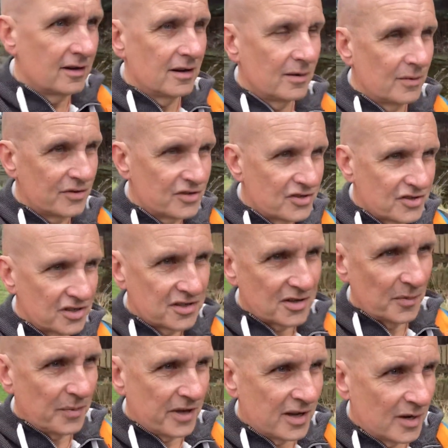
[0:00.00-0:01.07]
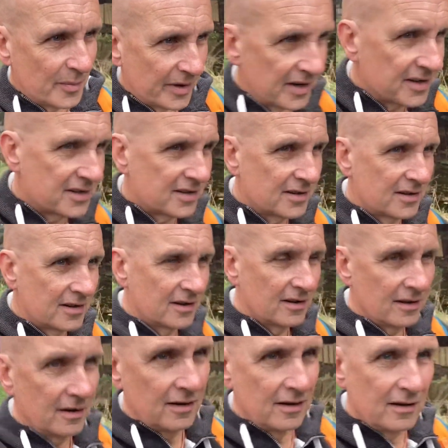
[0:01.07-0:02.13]
which is just up here a bit,
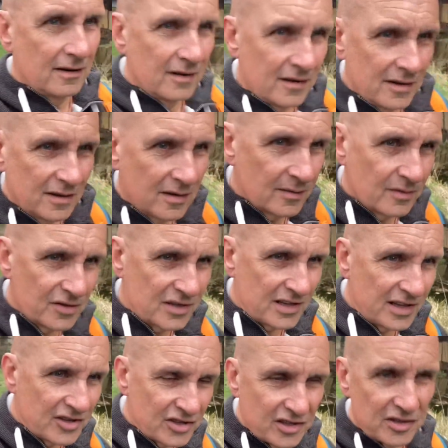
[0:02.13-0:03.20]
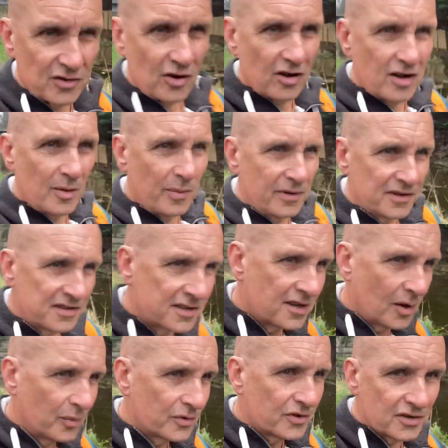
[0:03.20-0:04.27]
which allegedly has got a couple of
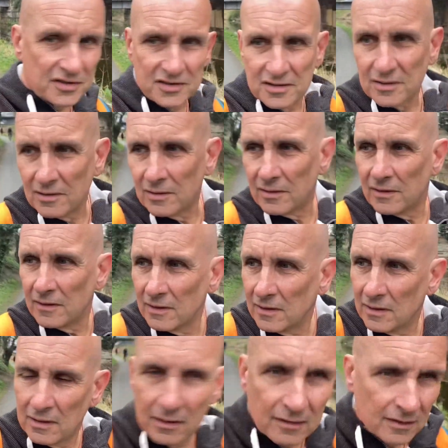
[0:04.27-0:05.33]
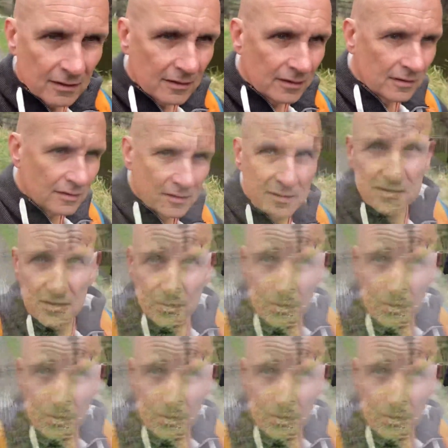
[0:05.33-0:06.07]
sculptures, so let's see if